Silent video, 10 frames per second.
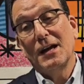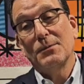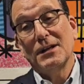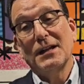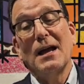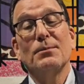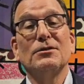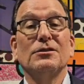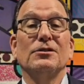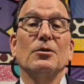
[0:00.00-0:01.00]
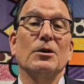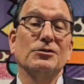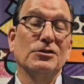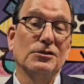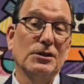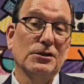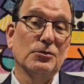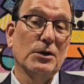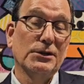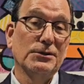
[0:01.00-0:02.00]
And when that happens, is the question
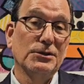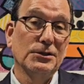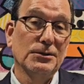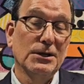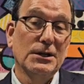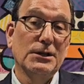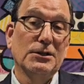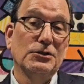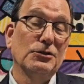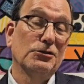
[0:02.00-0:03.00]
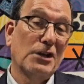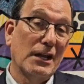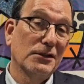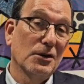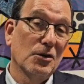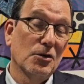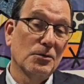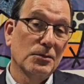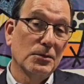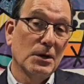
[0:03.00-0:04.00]
is, what do you do? You know, do you stay in the
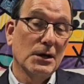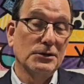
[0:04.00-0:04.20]
home?